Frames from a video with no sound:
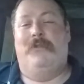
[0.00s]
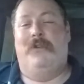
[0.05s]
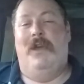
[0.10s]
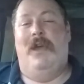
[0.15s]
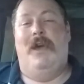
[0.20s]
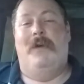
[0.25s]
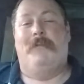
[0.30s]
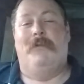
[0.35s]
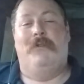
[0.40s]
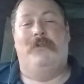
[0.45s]

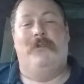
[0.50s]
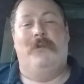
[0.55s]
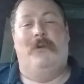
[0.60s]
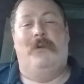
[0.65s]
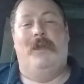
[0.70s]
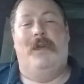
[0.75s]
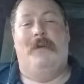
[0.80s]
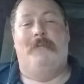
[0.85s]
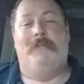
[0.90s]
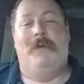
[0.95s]
job of
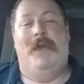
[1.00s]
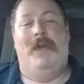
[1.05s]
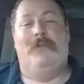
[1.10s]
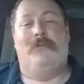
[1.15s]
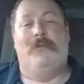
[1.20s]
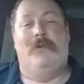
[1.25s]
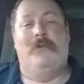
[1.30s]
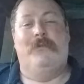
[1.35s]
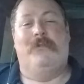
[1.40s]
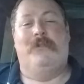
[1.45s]
showing how
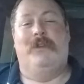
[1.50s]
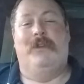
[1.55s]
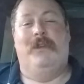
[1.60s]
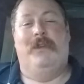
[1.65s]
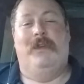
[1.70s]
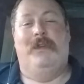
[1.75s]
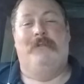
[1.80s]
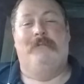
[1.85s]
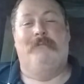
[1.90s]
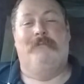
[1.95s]
bad roads can
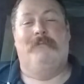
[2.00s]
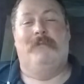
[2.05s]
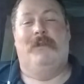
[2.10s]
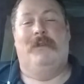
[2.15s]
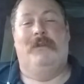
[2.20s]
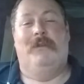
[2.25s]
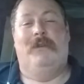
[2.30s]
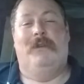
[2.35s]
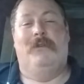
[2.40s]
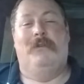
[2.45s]
get
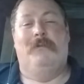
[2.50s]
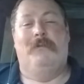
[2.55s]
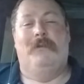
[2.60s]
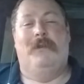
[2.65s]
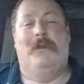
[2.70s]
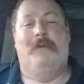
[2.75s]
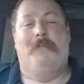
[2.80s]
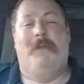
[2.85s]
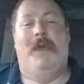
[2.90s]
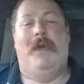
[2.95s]

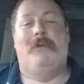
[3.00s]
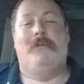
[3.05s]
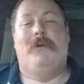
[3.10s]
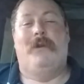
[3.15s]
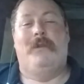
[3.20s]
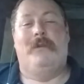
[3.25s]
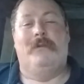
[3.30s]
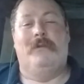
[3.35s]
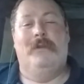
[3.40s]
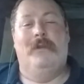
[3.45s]
in bad
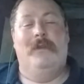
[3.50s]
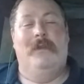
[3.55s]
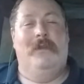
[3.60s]
weather.